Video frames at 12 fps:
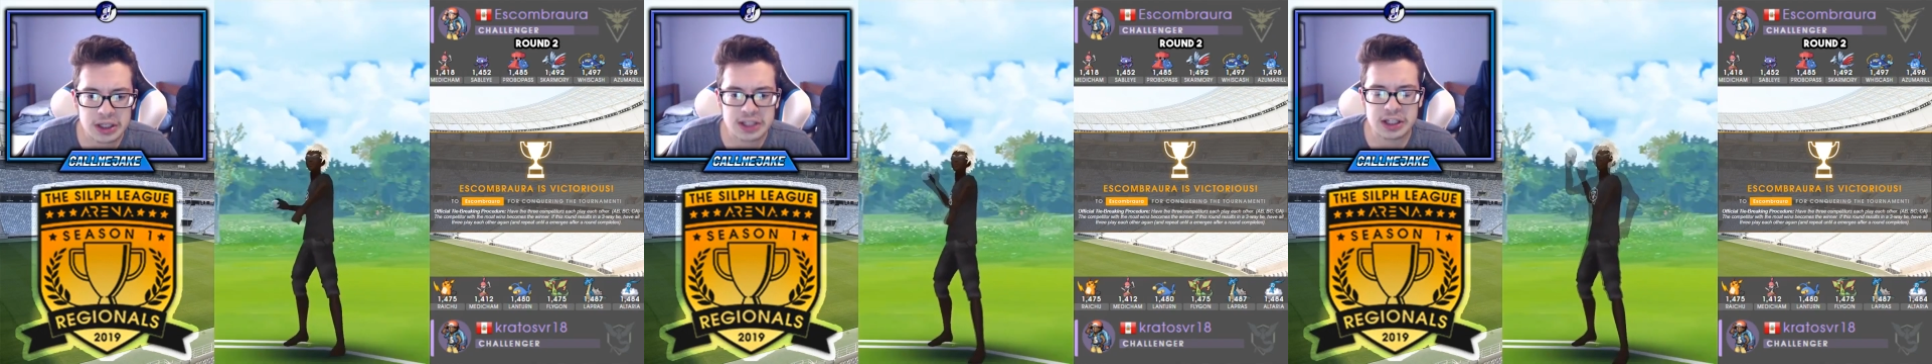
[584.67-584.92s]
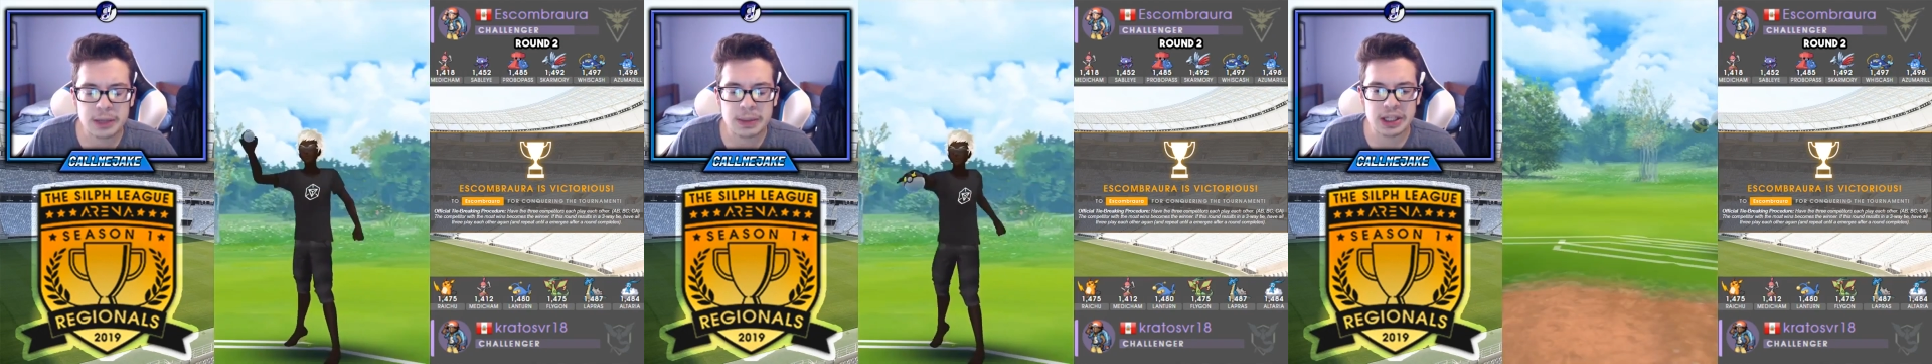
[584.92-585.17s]
he's
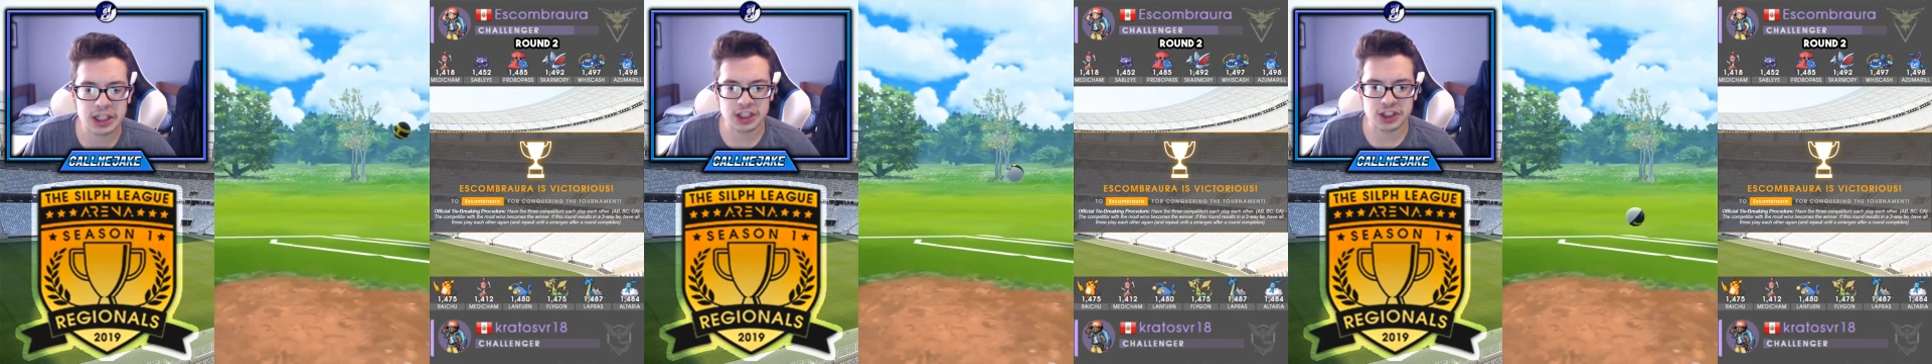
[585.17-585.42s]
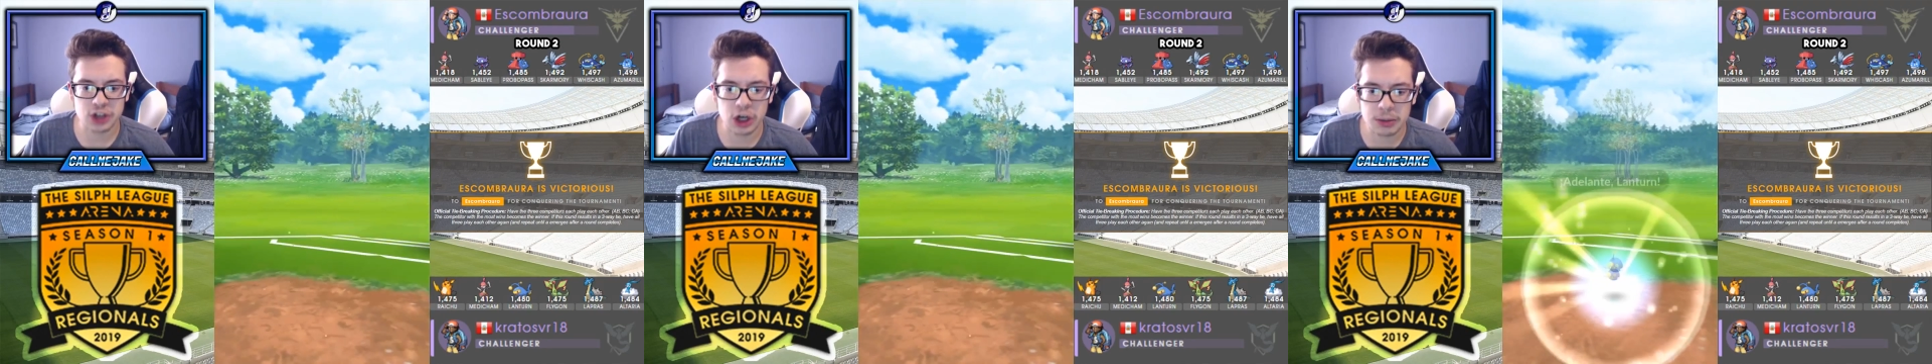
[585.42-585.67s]
going to be leading
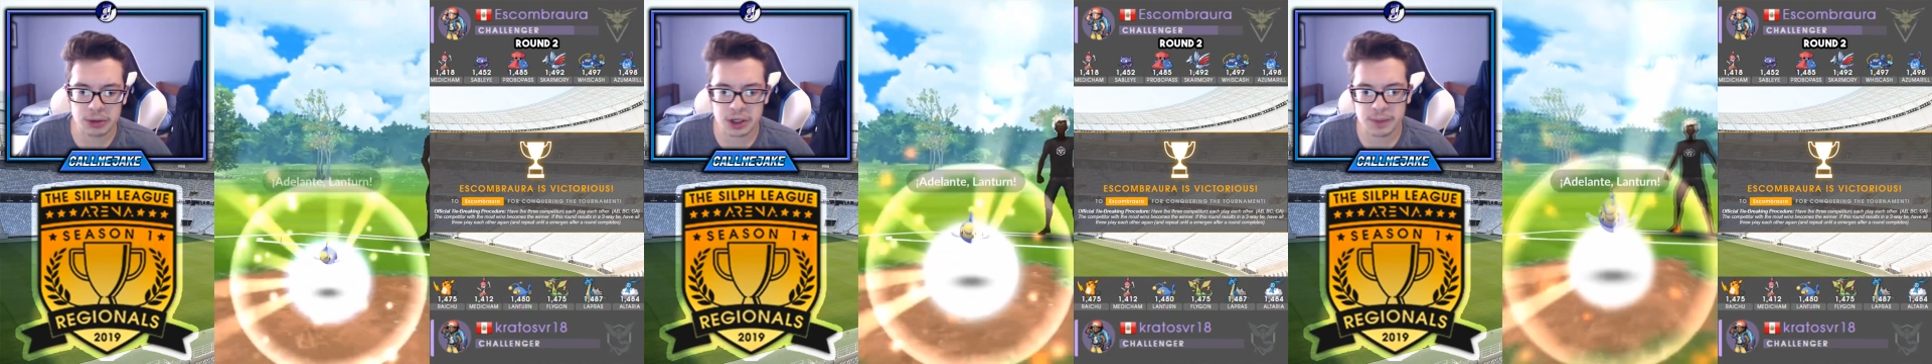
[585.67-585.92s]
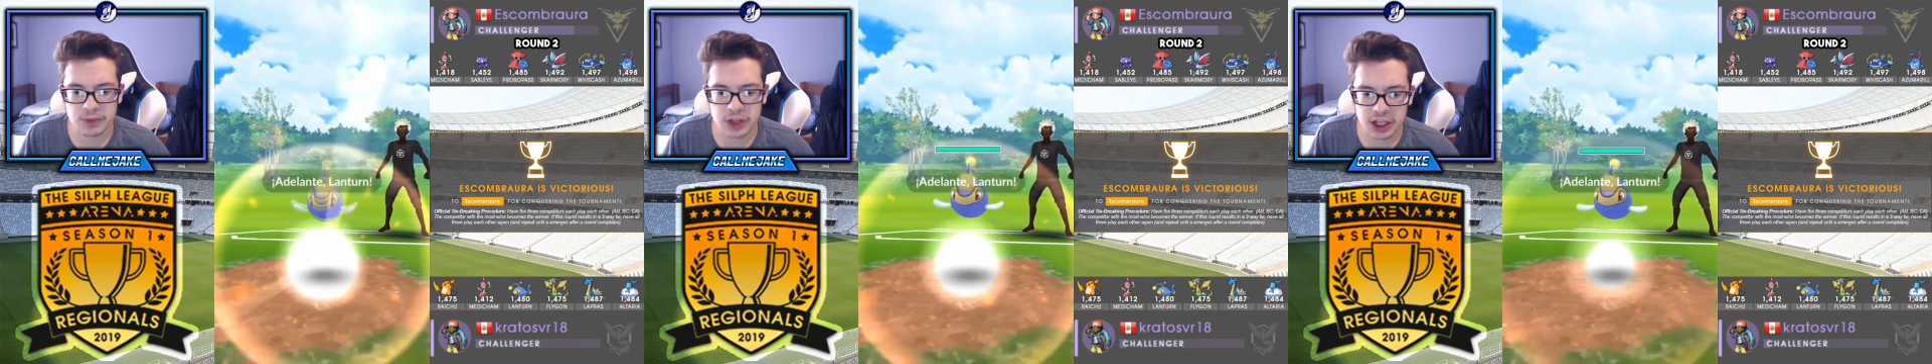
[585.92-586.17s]

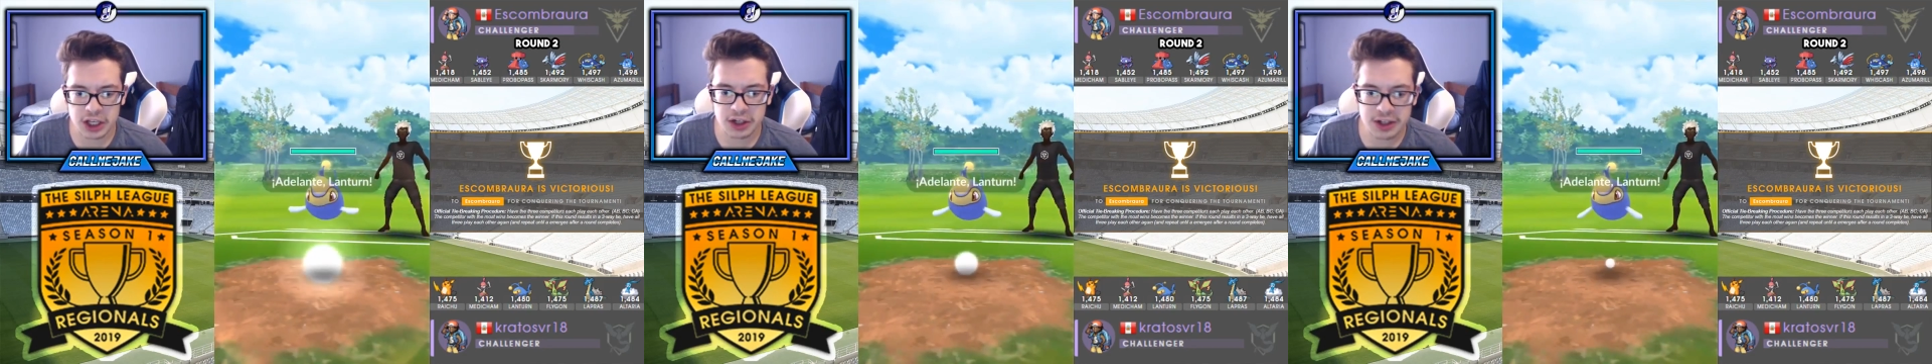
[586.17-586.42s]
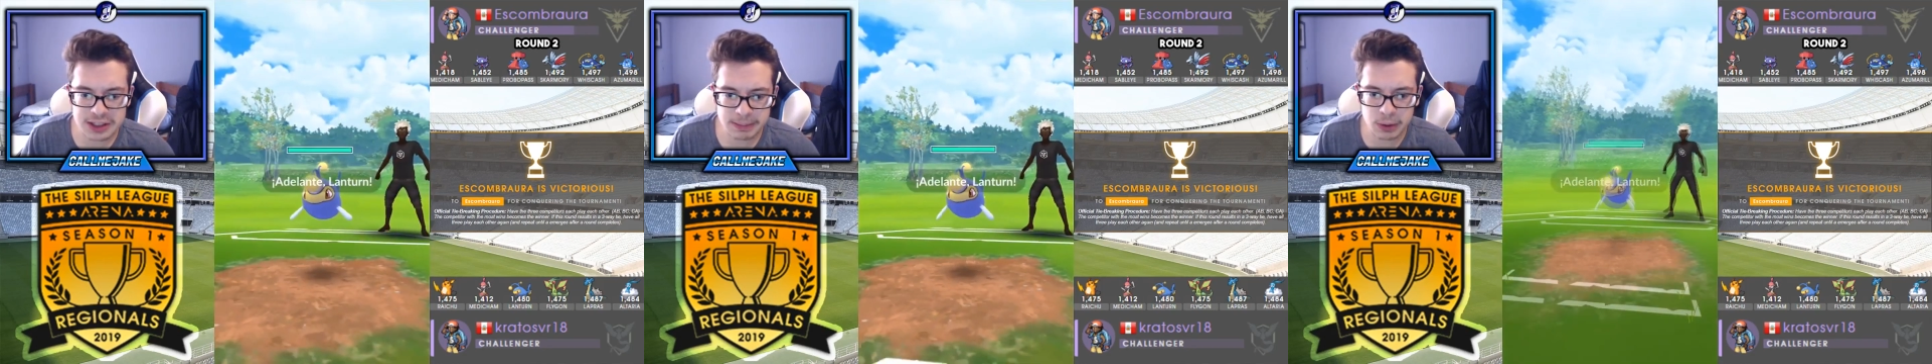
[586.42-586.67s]
Skarmory, and
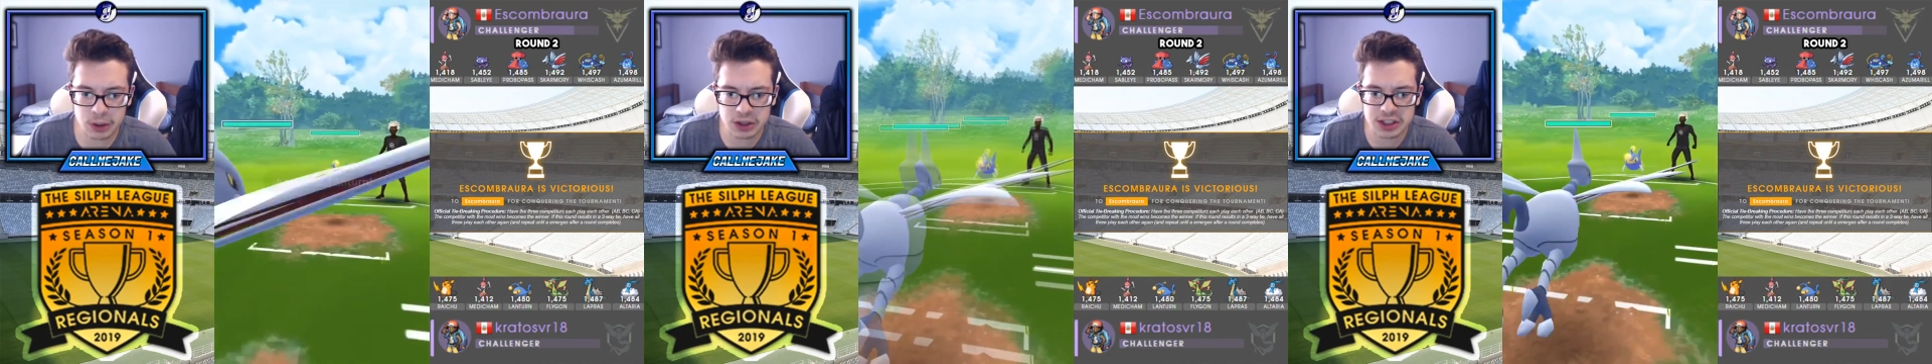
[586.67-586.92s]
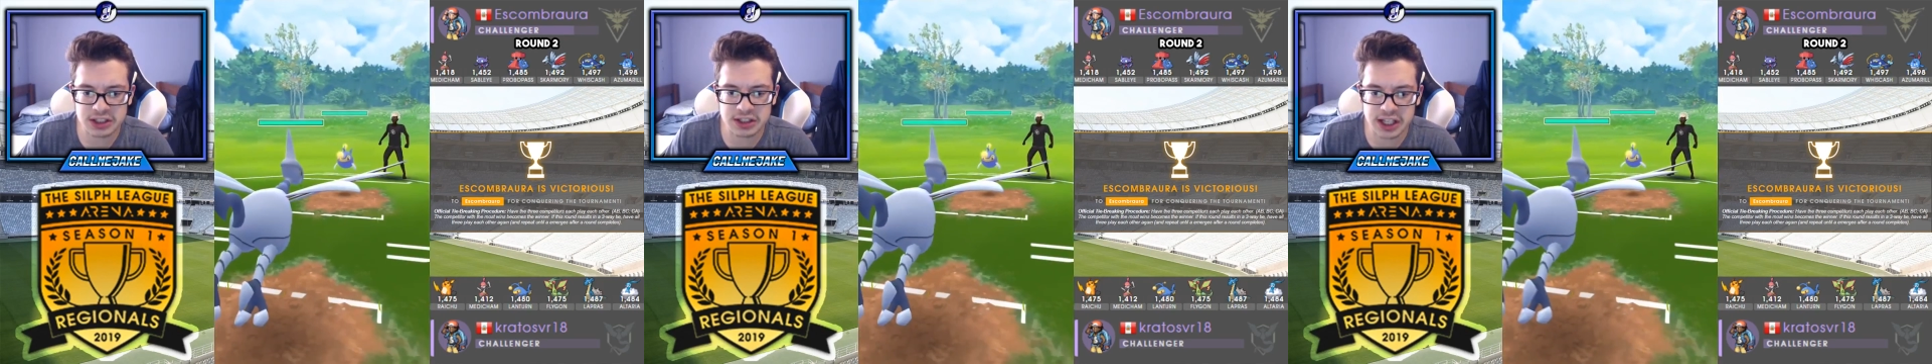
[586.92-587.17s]
his opponent
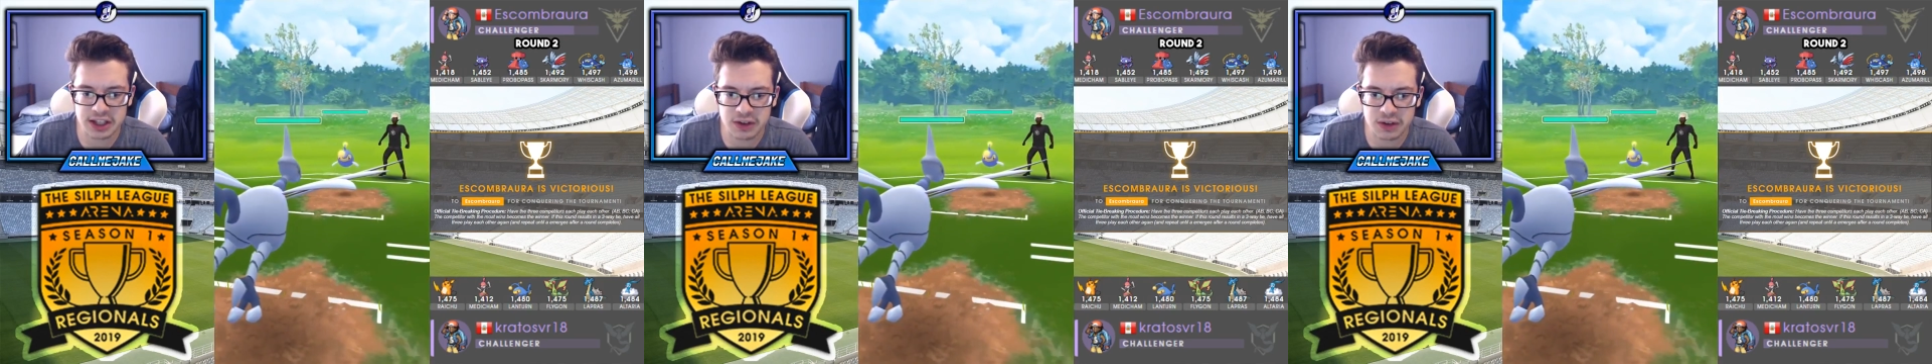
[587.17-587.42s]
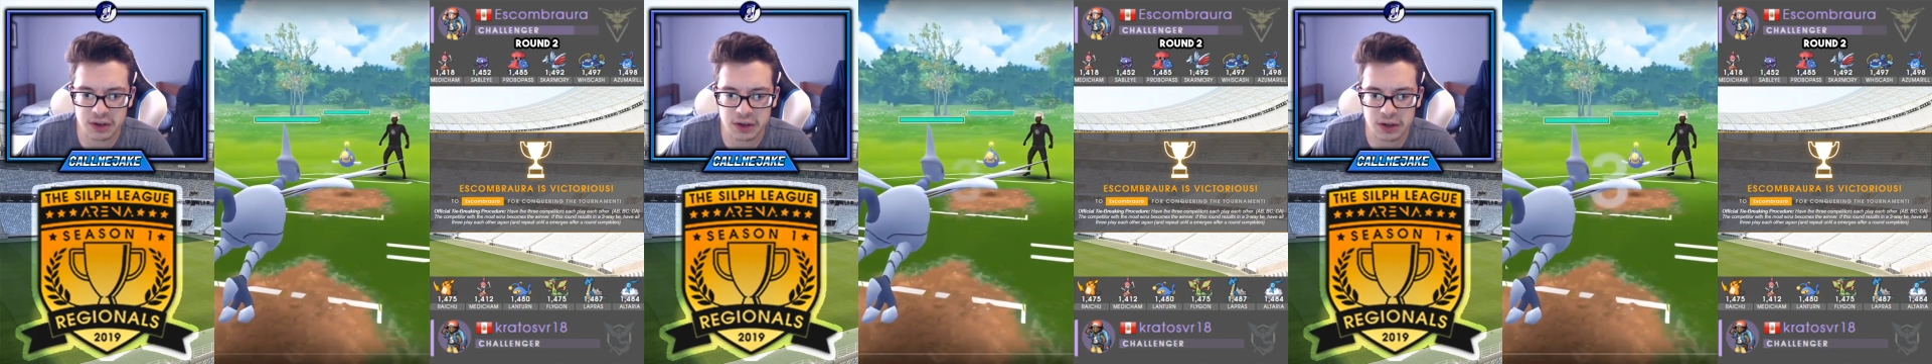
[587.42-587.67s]
leads
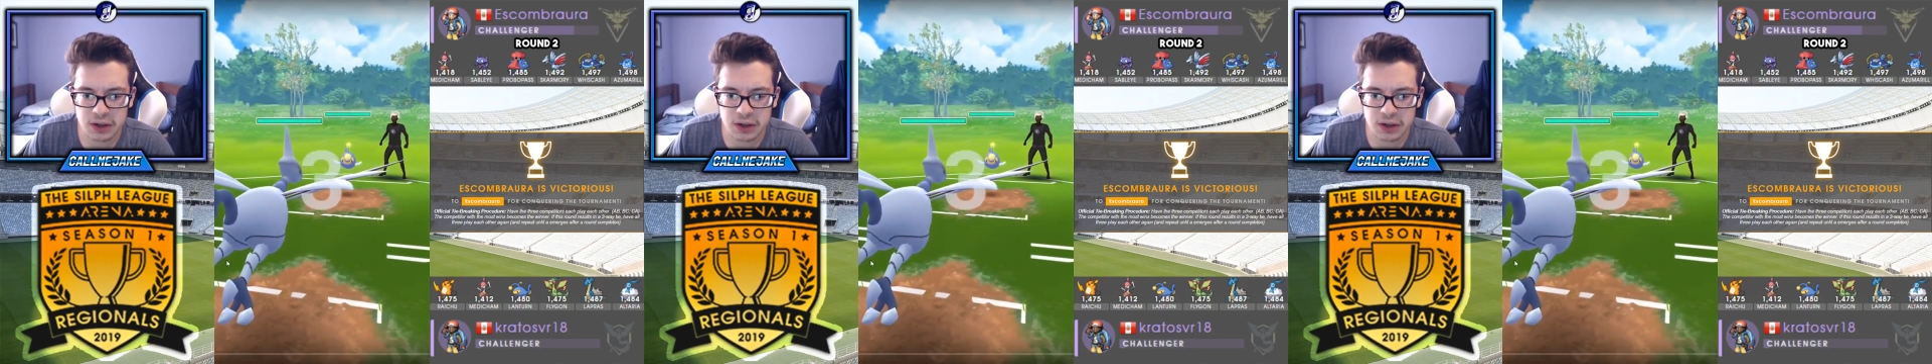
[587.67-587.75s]
Lantern.